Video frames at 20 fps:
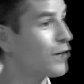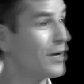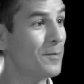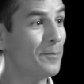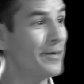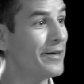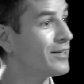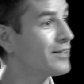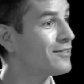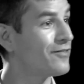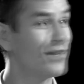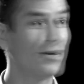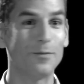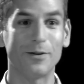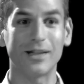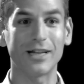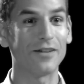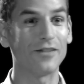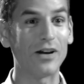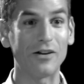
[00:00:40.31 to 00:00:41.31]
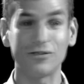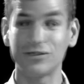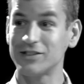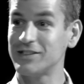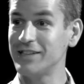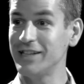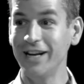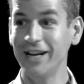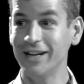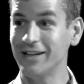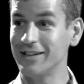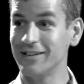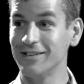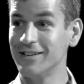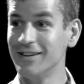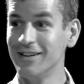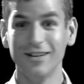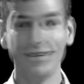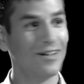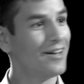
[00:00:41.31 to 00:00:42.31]
creepiest film I think I've ever seen,
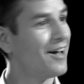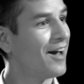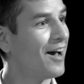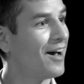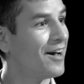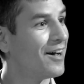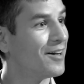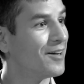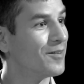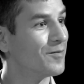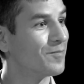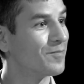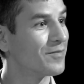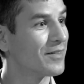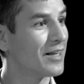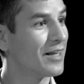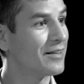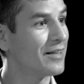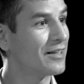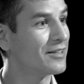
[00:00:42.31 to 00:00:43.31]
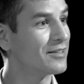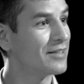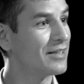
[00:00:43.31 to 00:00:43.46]
and they